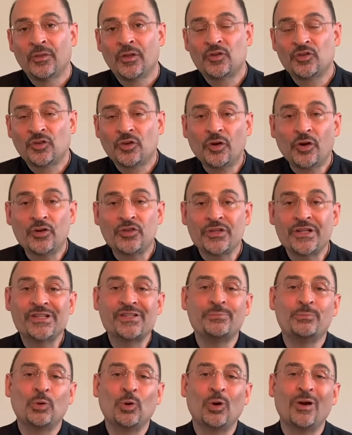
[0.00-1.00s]
the church
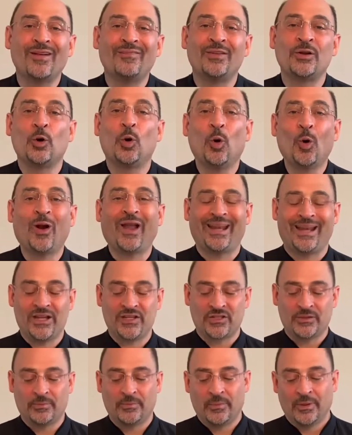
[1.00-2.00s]
is more of an
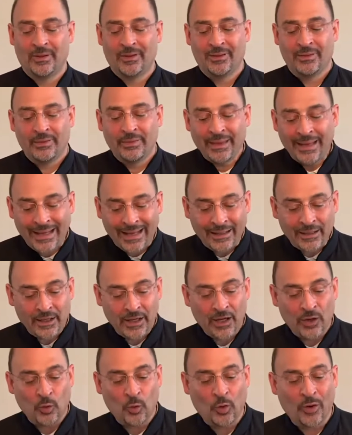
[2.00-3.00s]
organism
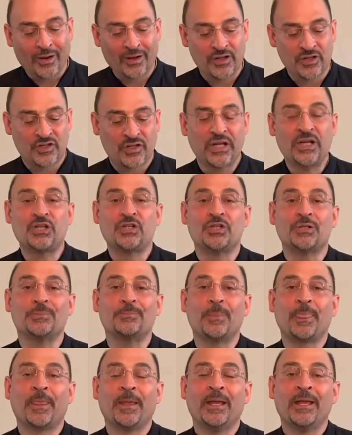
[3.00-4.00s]
than an
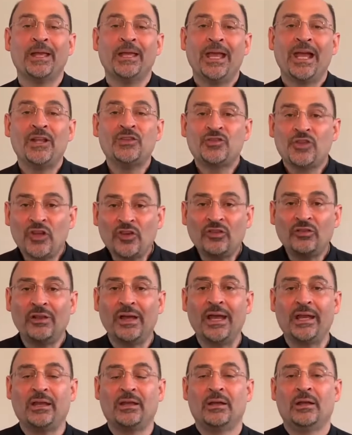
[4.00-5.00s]
organization. And just
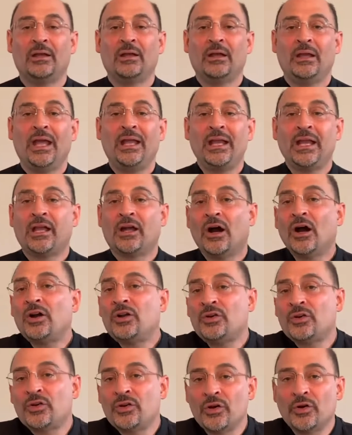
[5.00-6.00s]
like any
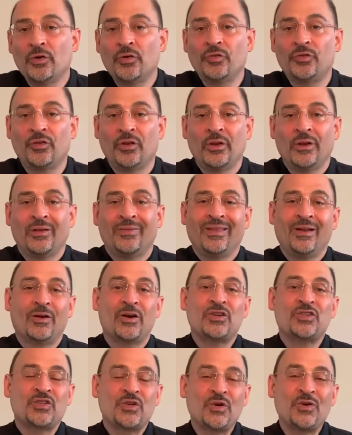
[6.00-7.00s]
gardener knows, there
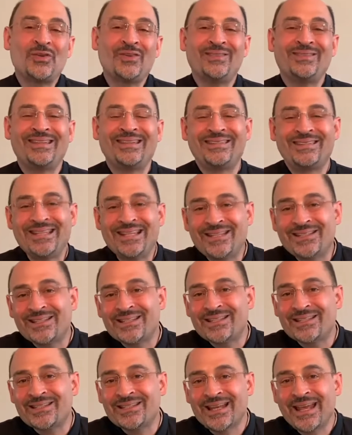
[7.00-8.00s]
are certain
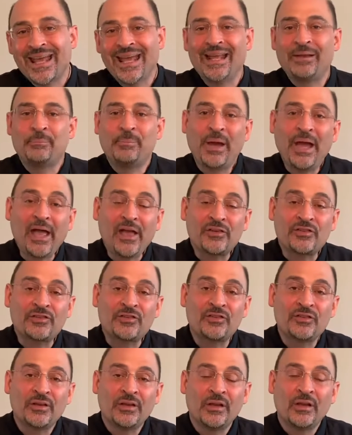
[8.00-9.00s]
diseases and
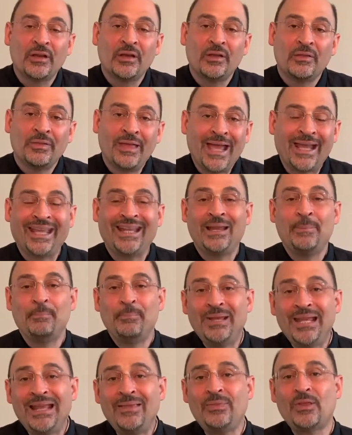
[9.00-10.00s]
pests that can
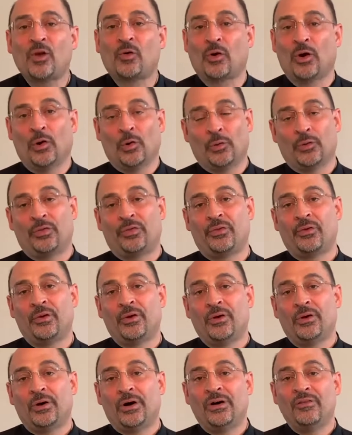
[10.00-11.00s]
impede the growth
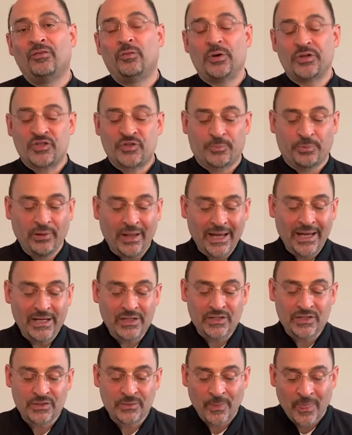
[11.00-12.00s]
of one's
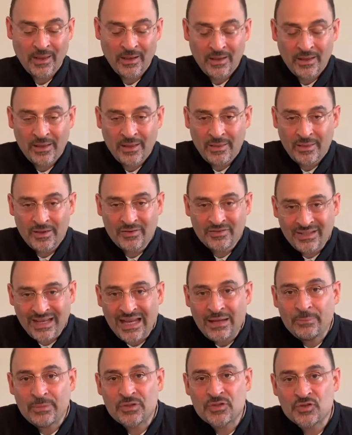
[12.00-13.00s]
plants. The
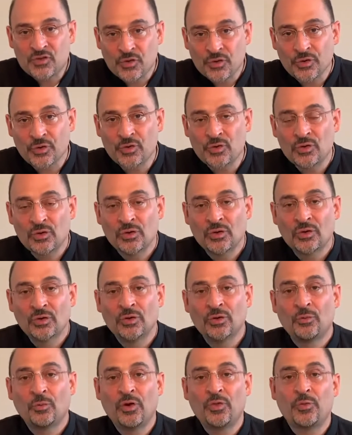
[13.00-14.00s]
same is true
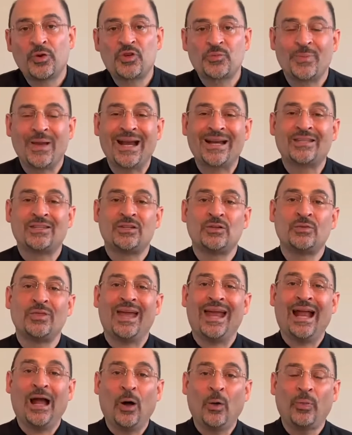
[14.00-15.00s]
with respect to
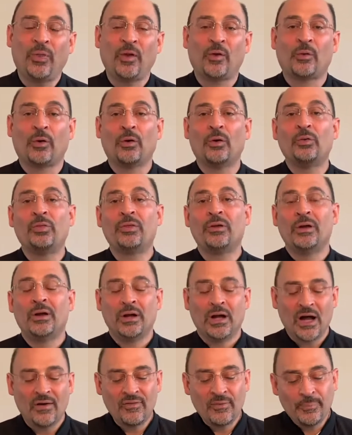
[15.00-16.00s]
the healthy growth
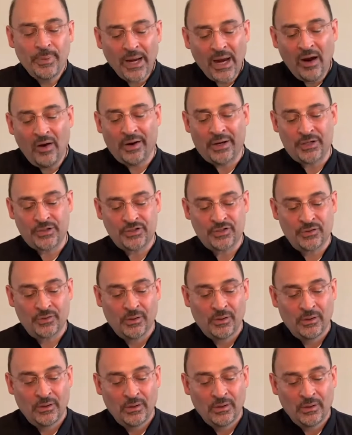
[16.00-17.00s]
of a parish.
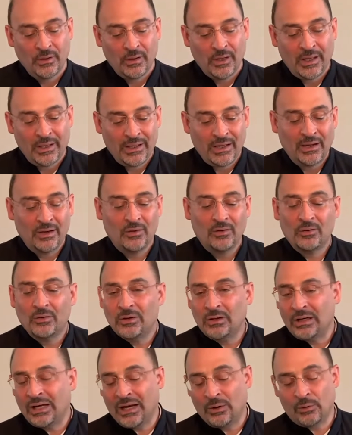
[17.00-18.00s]
And
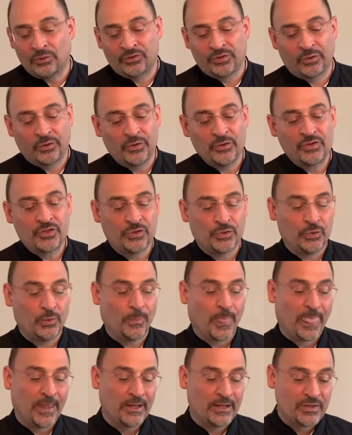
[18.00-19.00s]
now I will turn
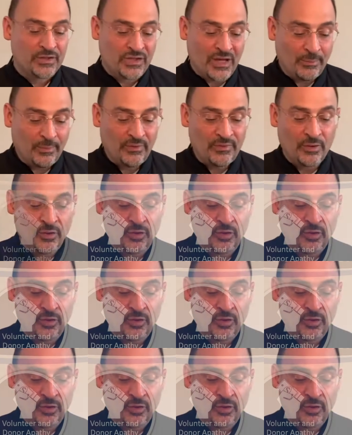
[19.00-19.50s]
to some